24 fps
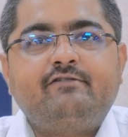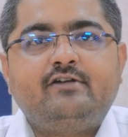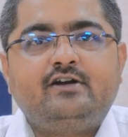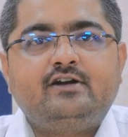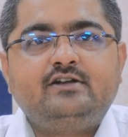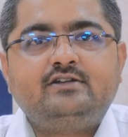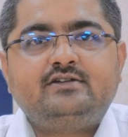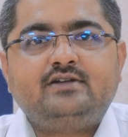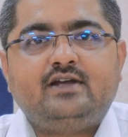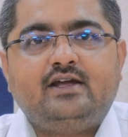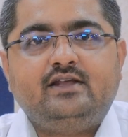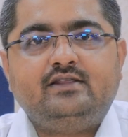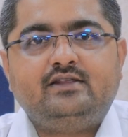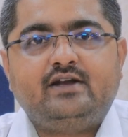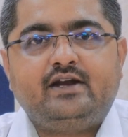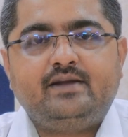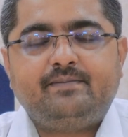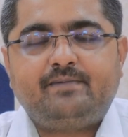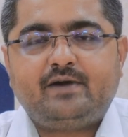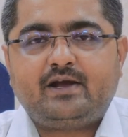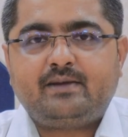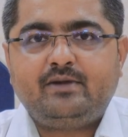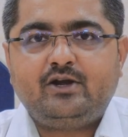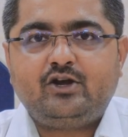friends, in the
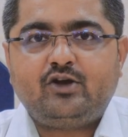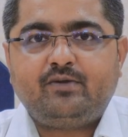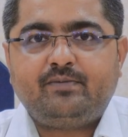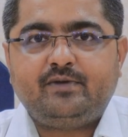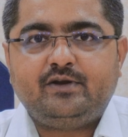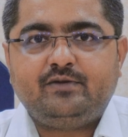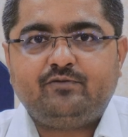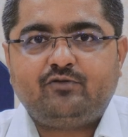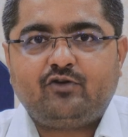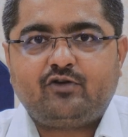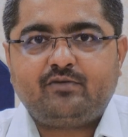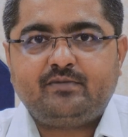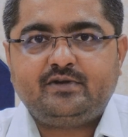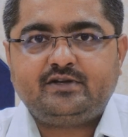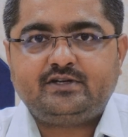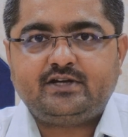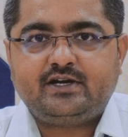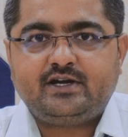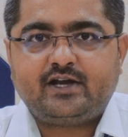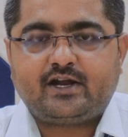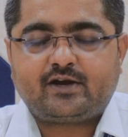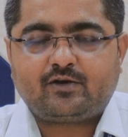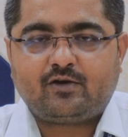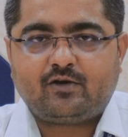Department of
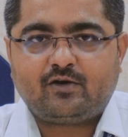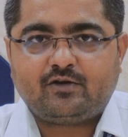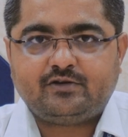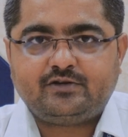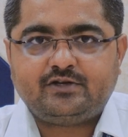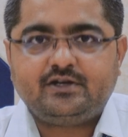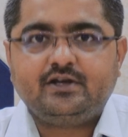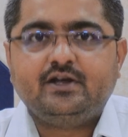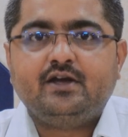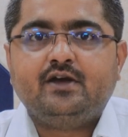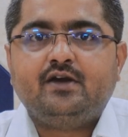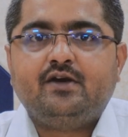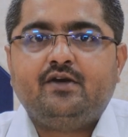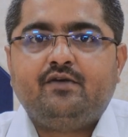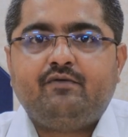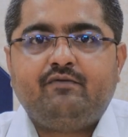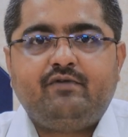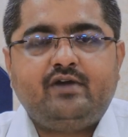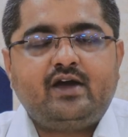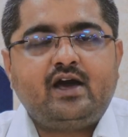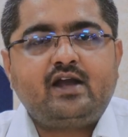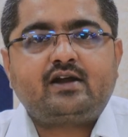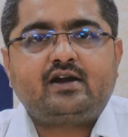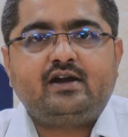Information Technology,
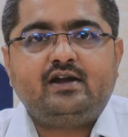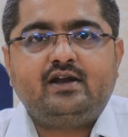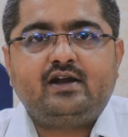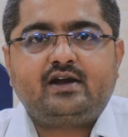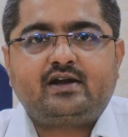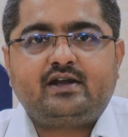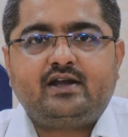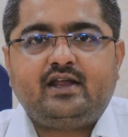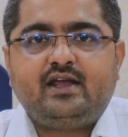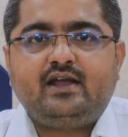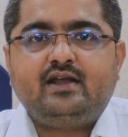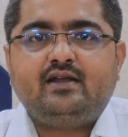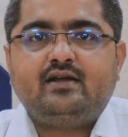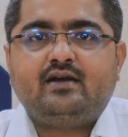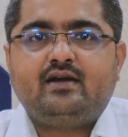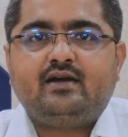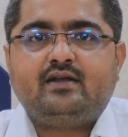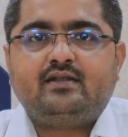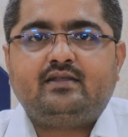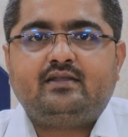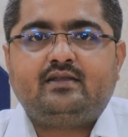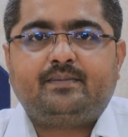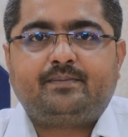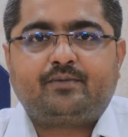we are conducting
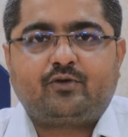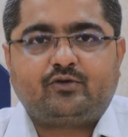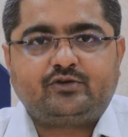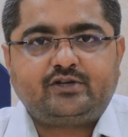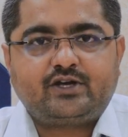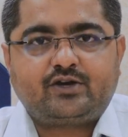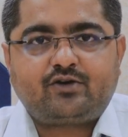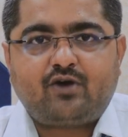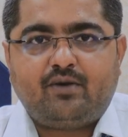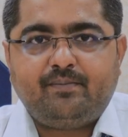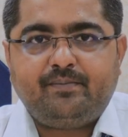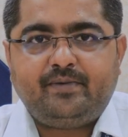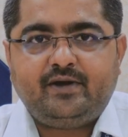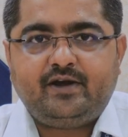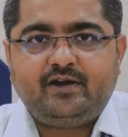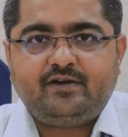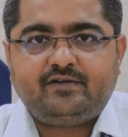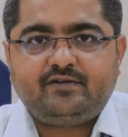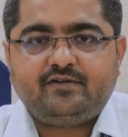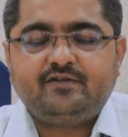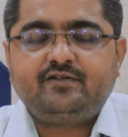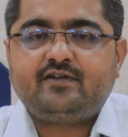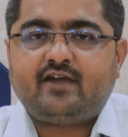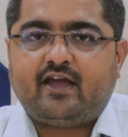the project
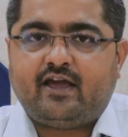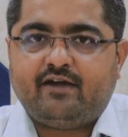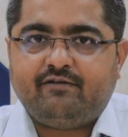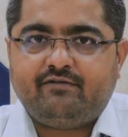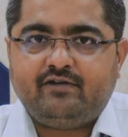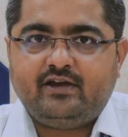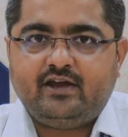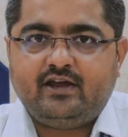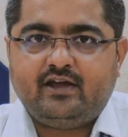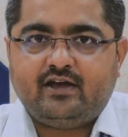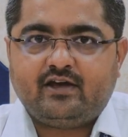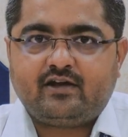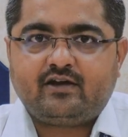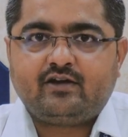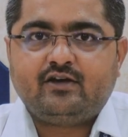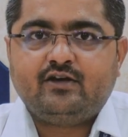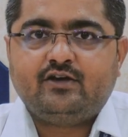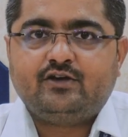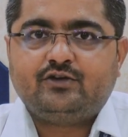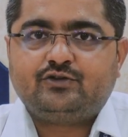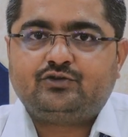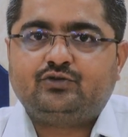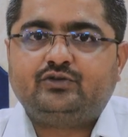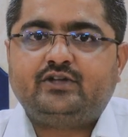competitions every year
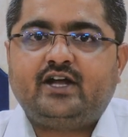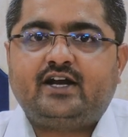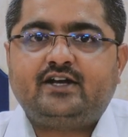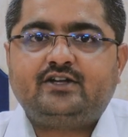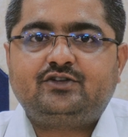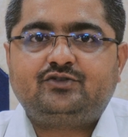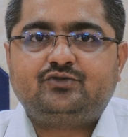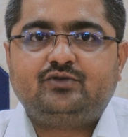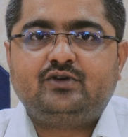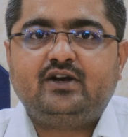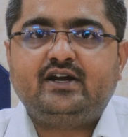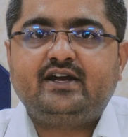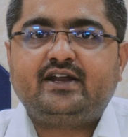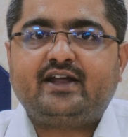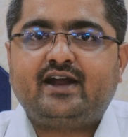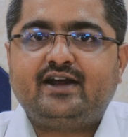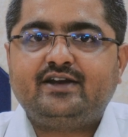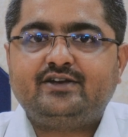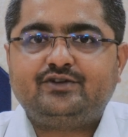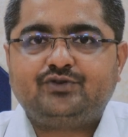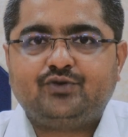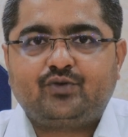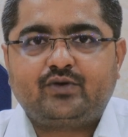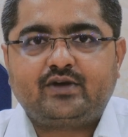so that students can
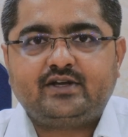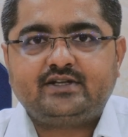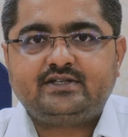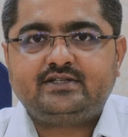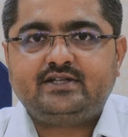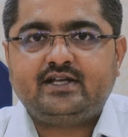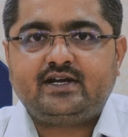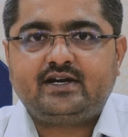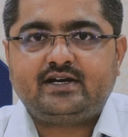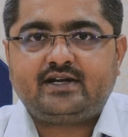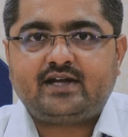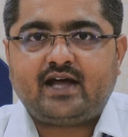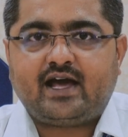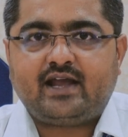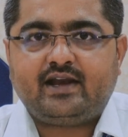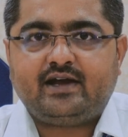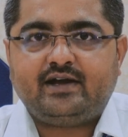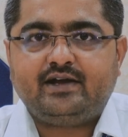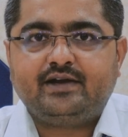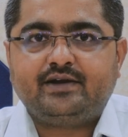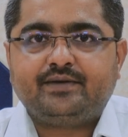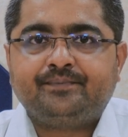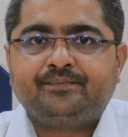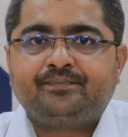showcase their
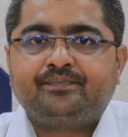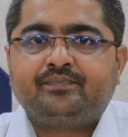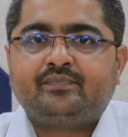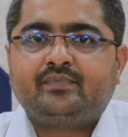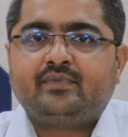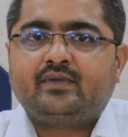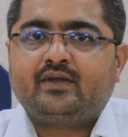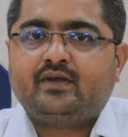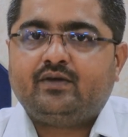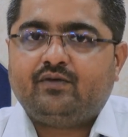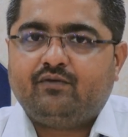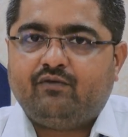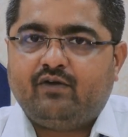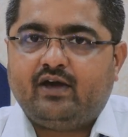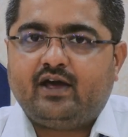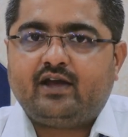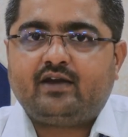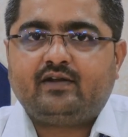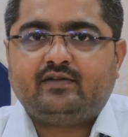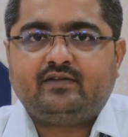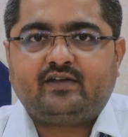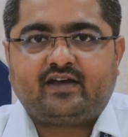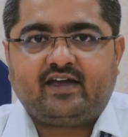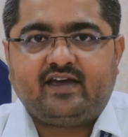talent, where
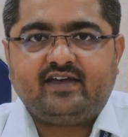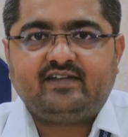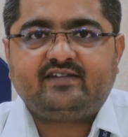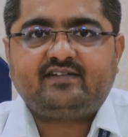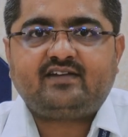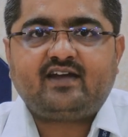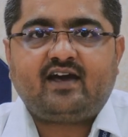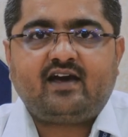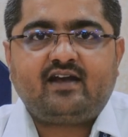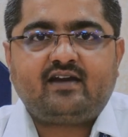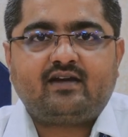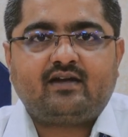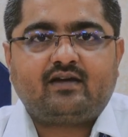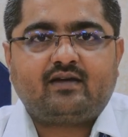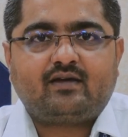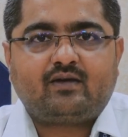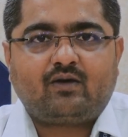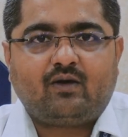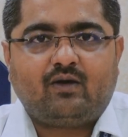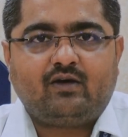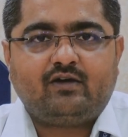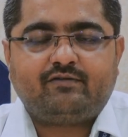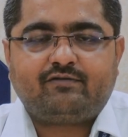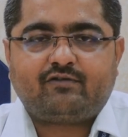the guests are
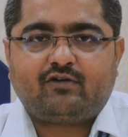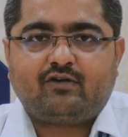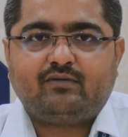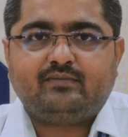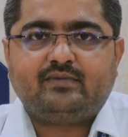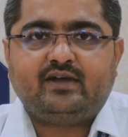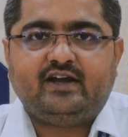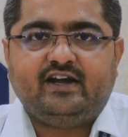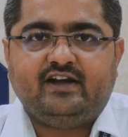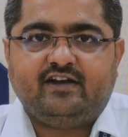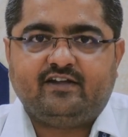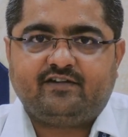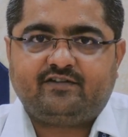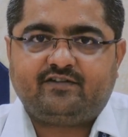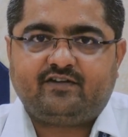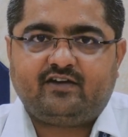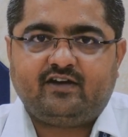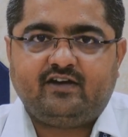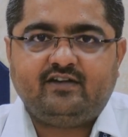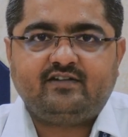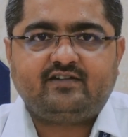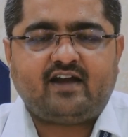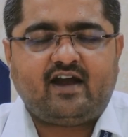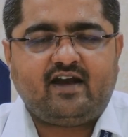called from
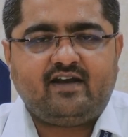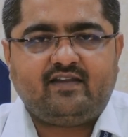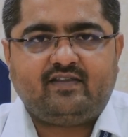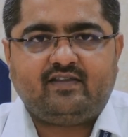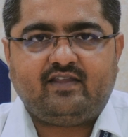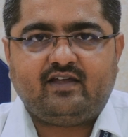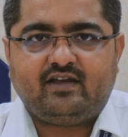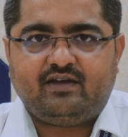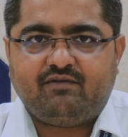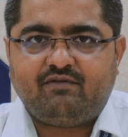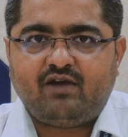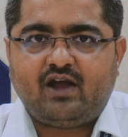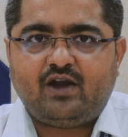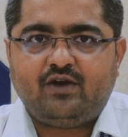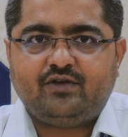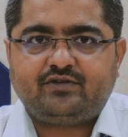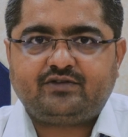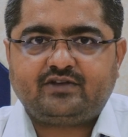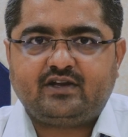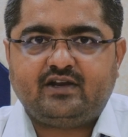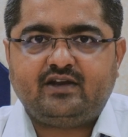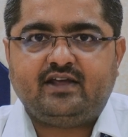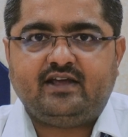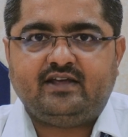industries and the
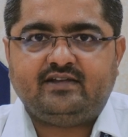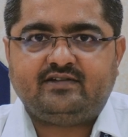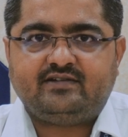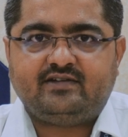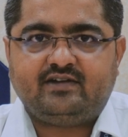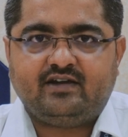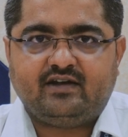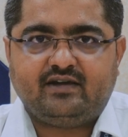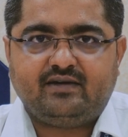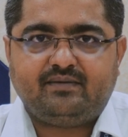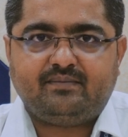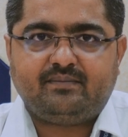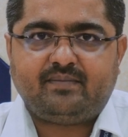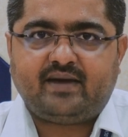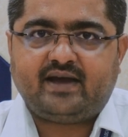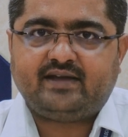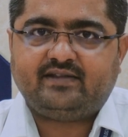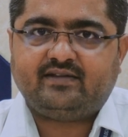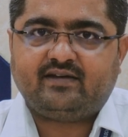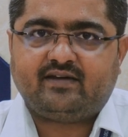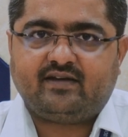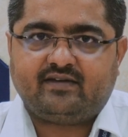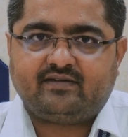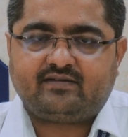evaluation is done by
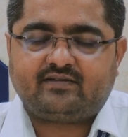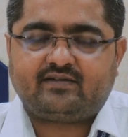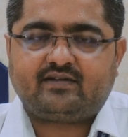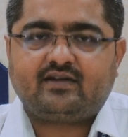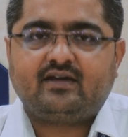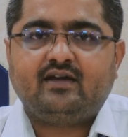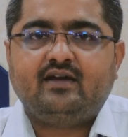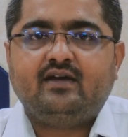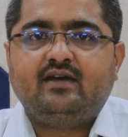the guest.